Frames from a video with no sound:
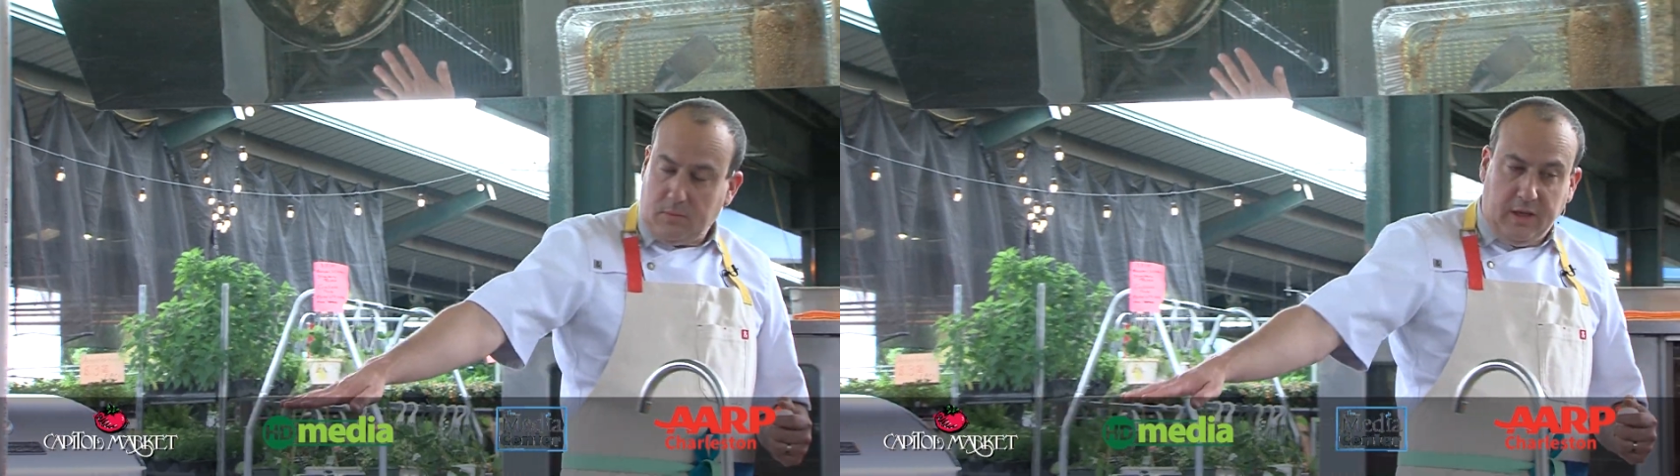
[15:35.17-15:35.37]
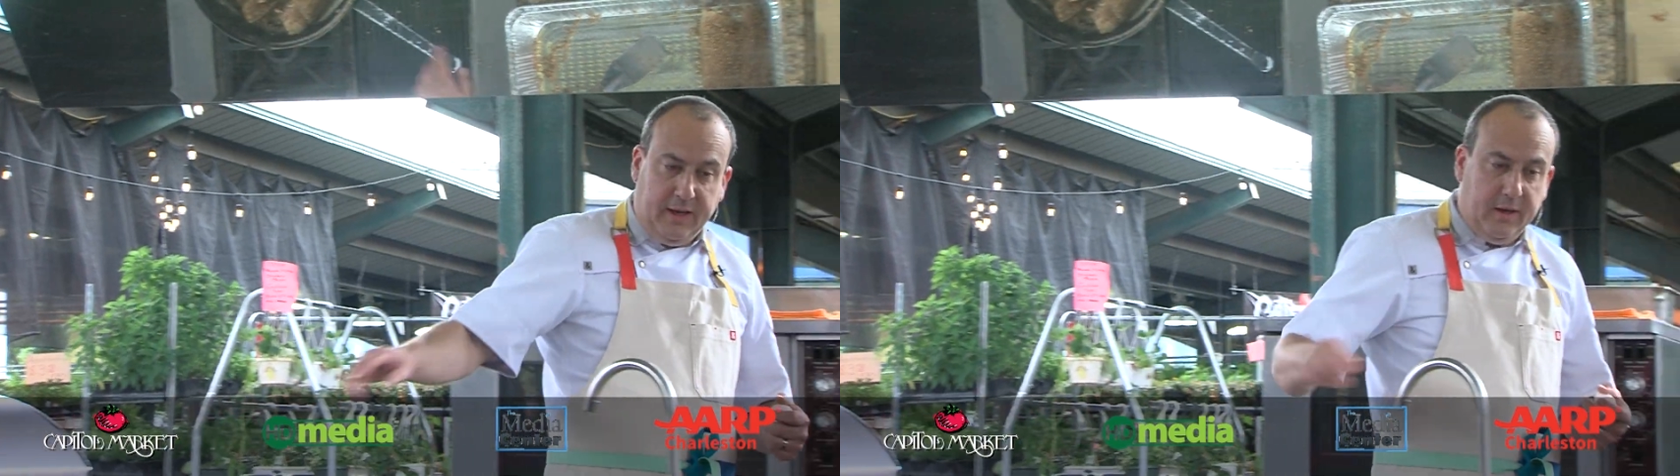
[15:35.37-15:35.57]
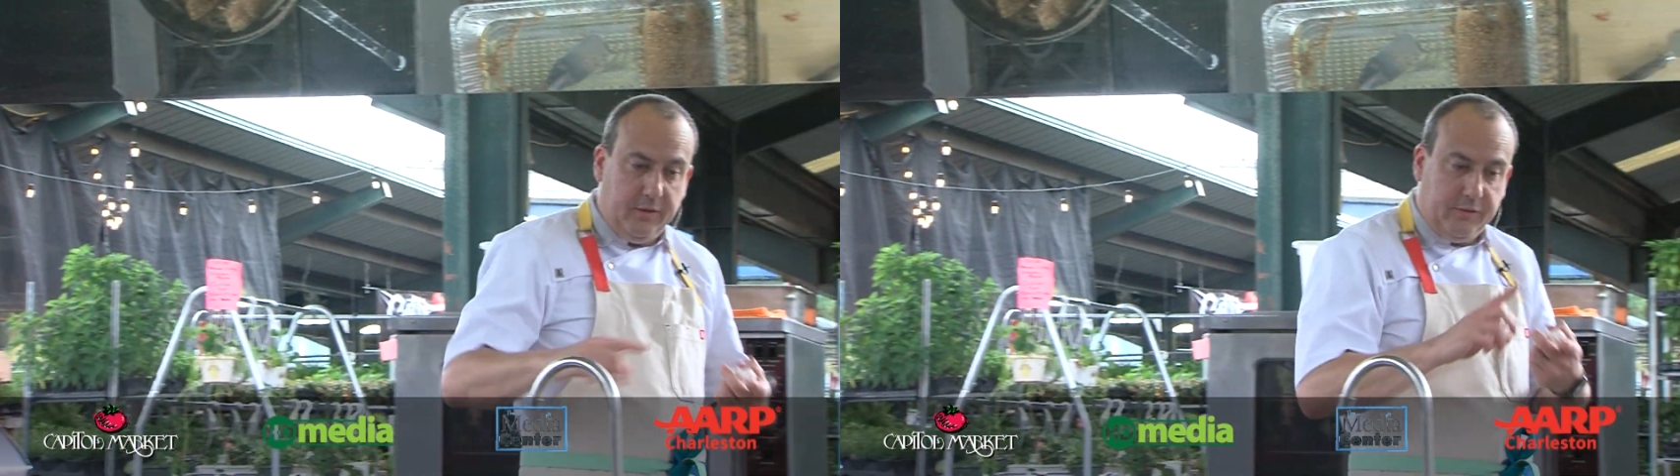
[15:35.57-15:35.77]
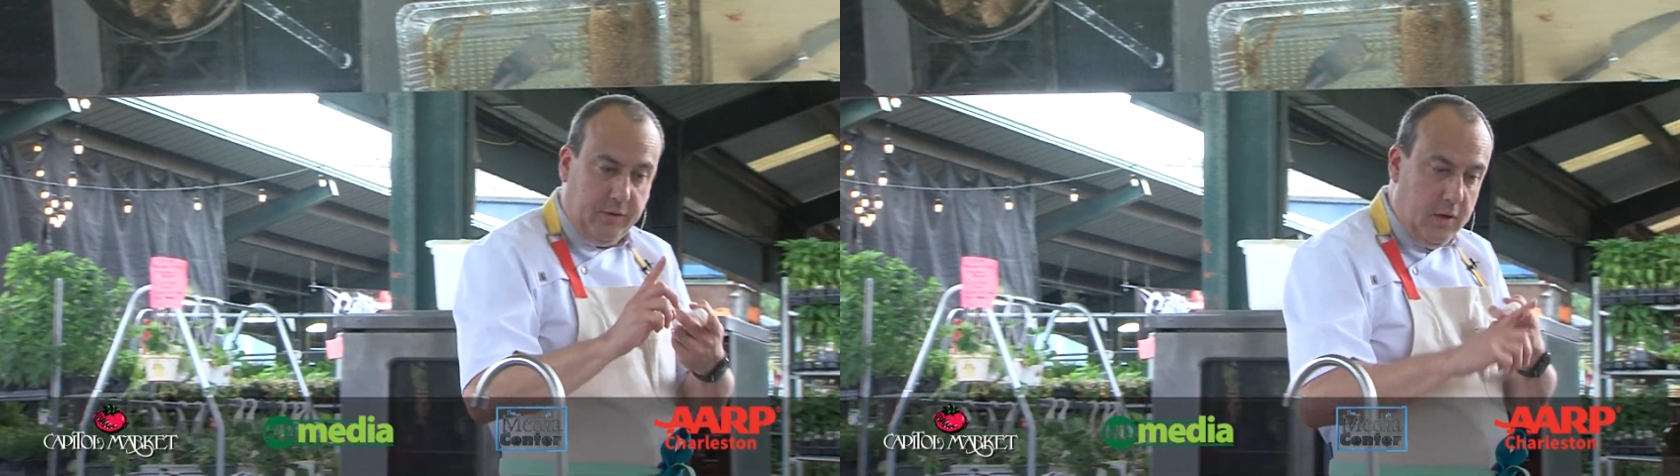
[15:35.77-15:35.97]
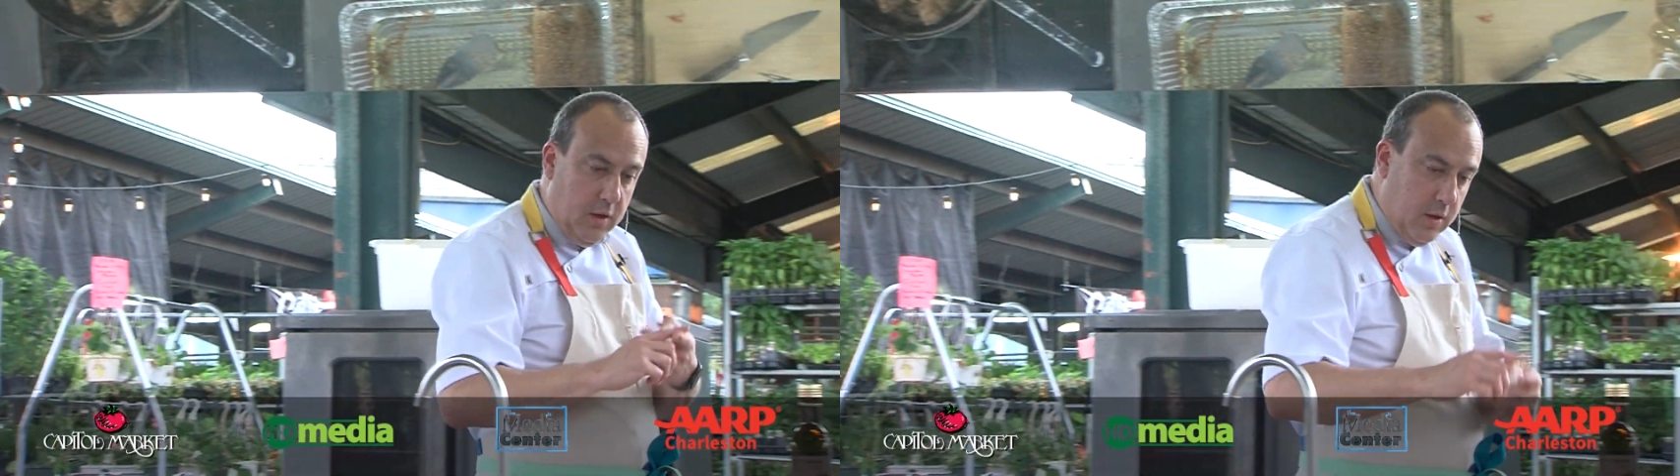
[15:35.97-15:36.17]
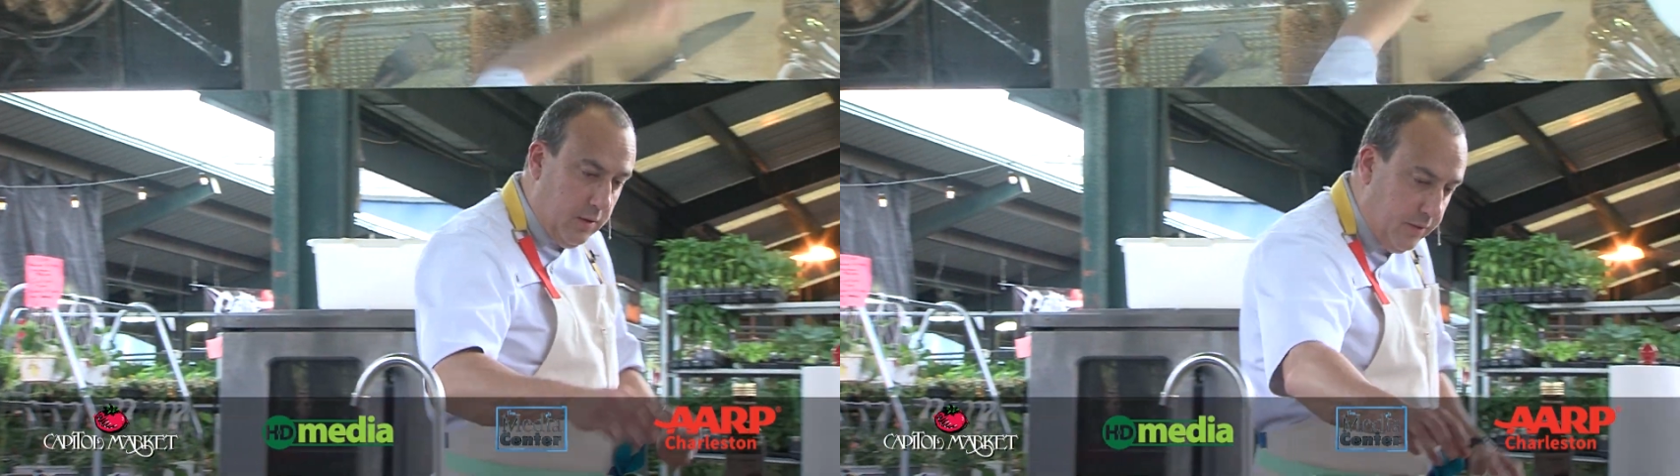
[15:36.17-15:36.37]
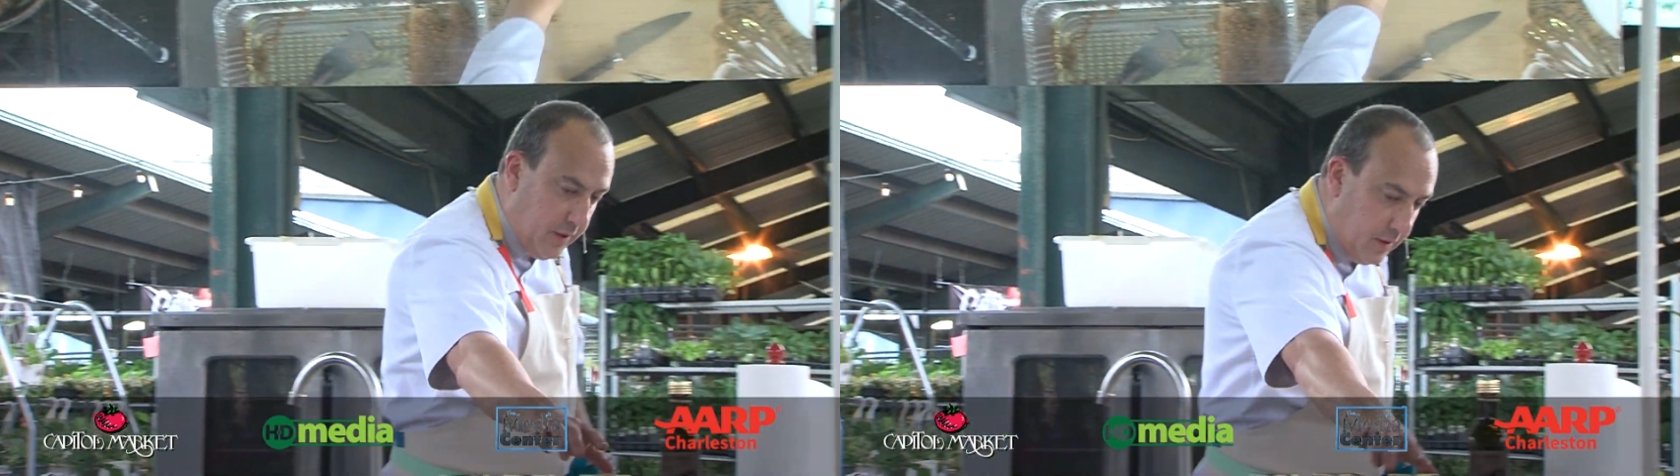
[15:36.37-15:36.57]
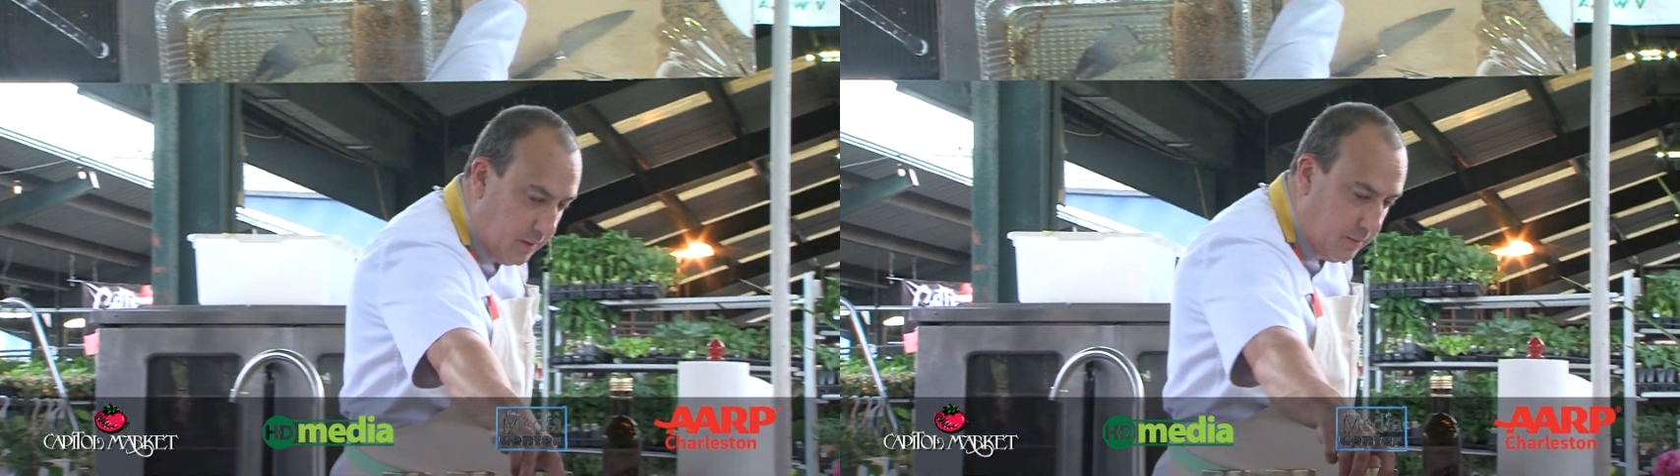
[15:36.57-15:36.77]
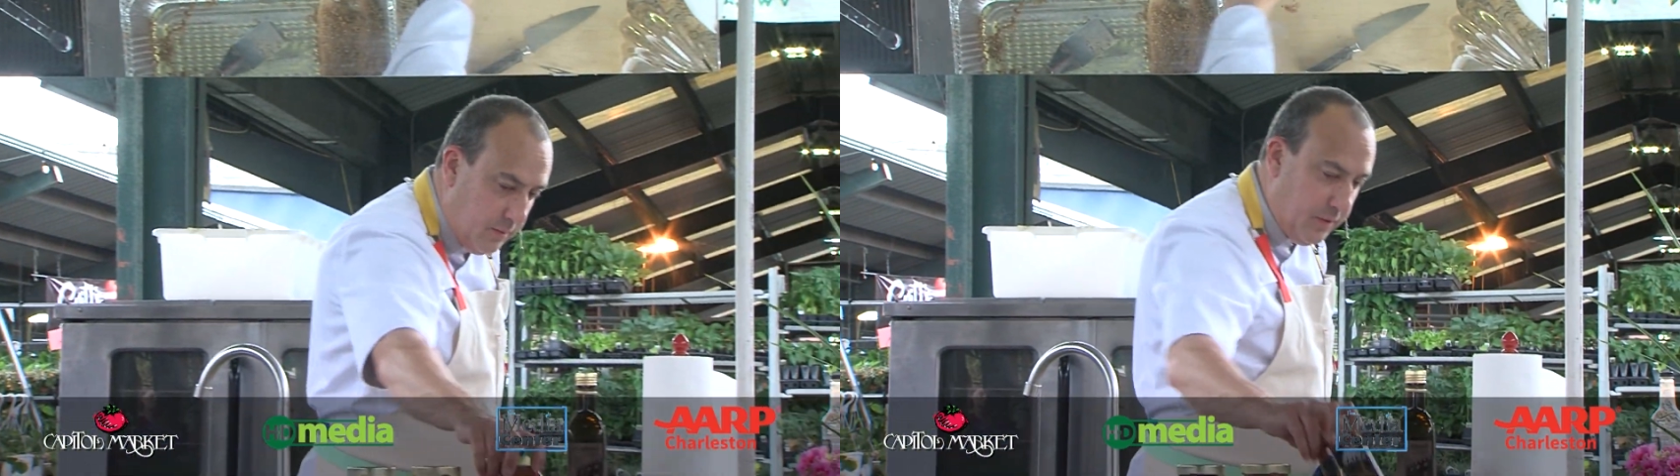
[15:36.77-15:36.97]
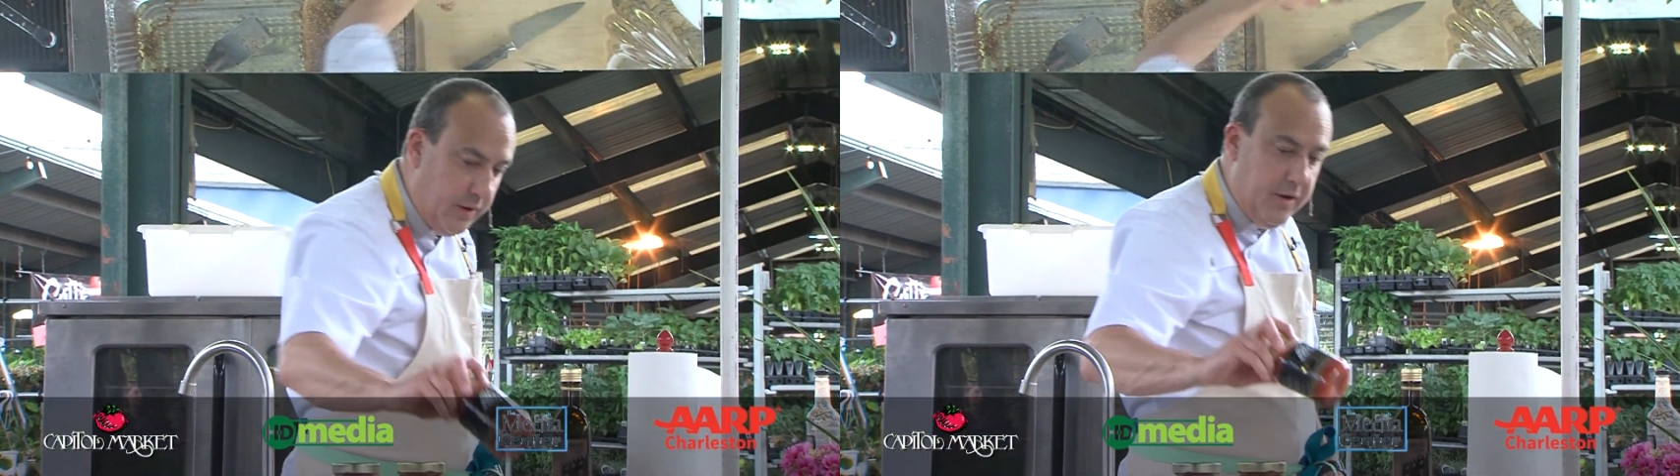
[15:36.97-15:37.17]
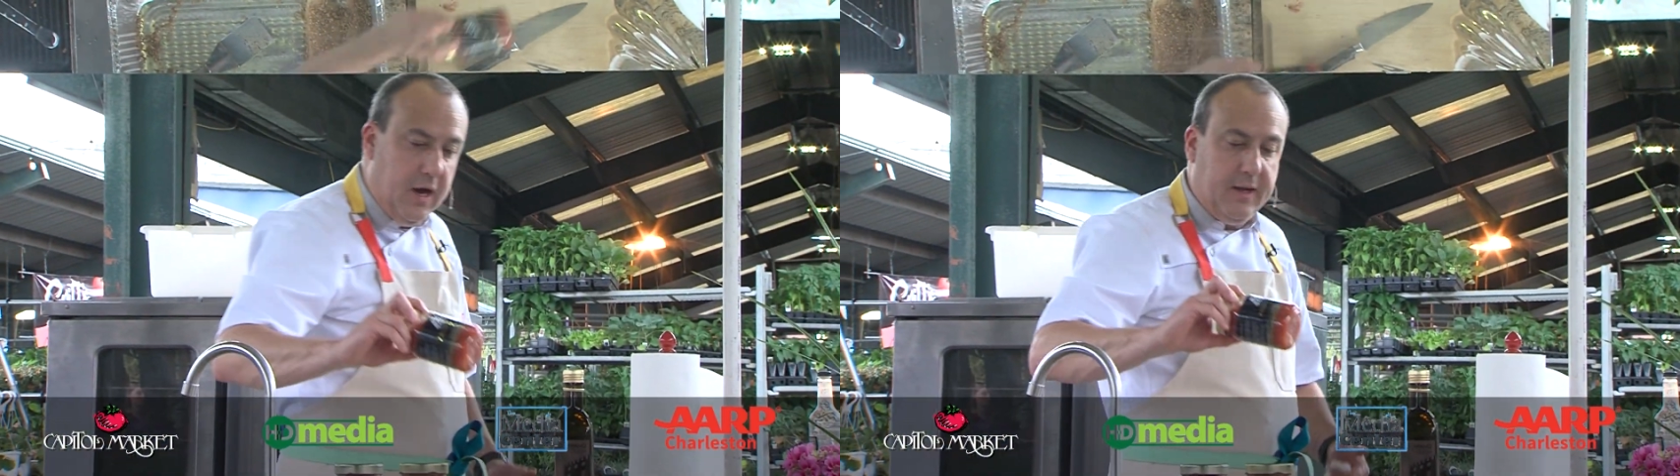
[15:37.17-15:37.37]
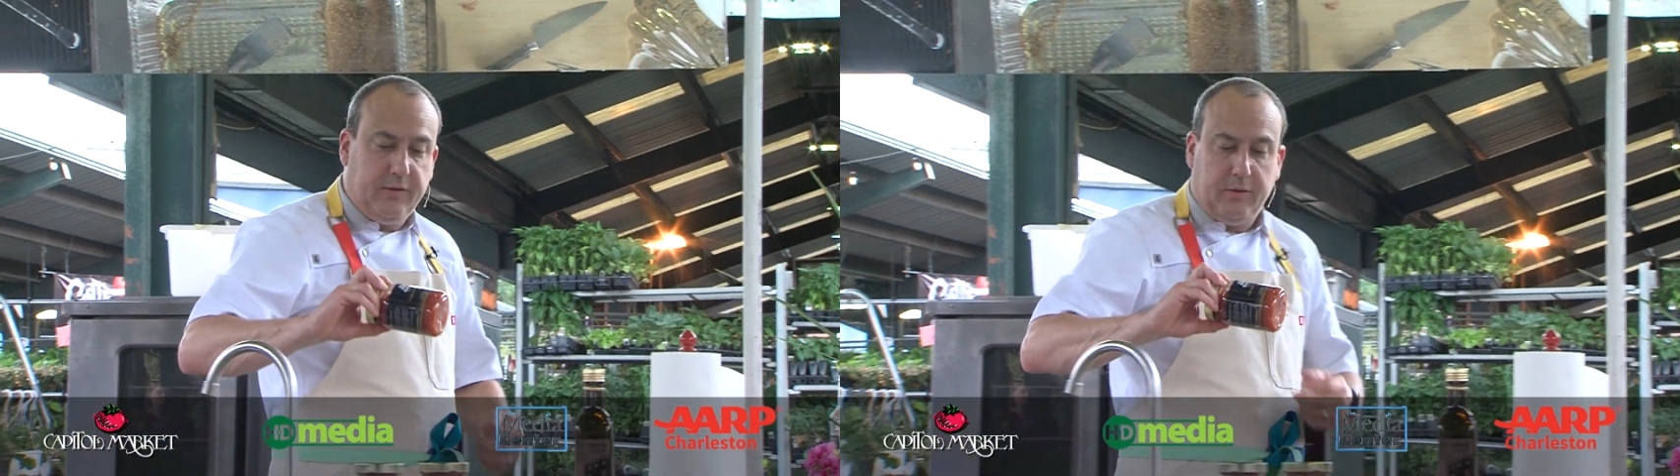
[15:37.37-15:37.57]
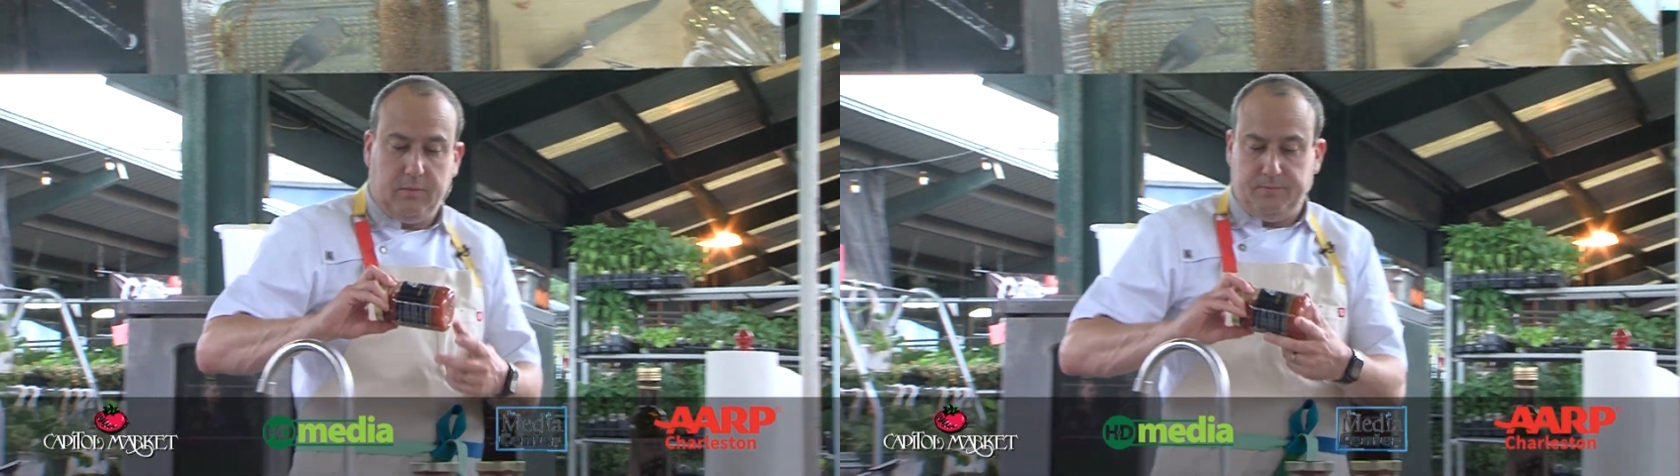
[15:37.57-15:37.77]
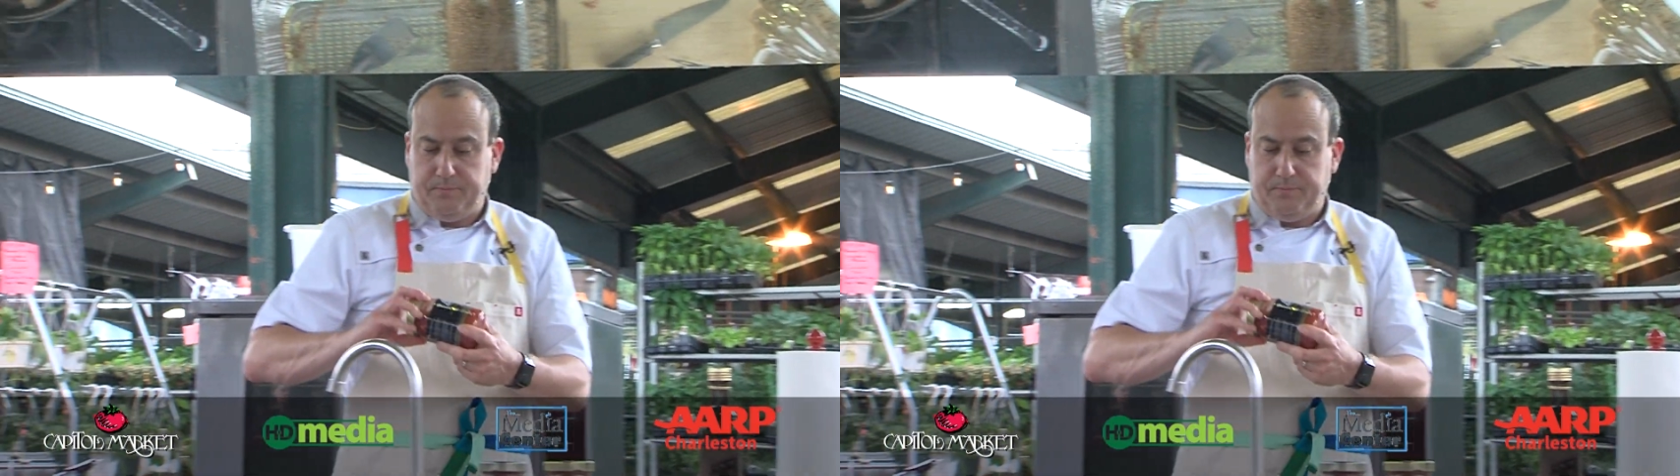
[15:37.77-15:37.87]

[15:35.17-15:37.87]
is the nut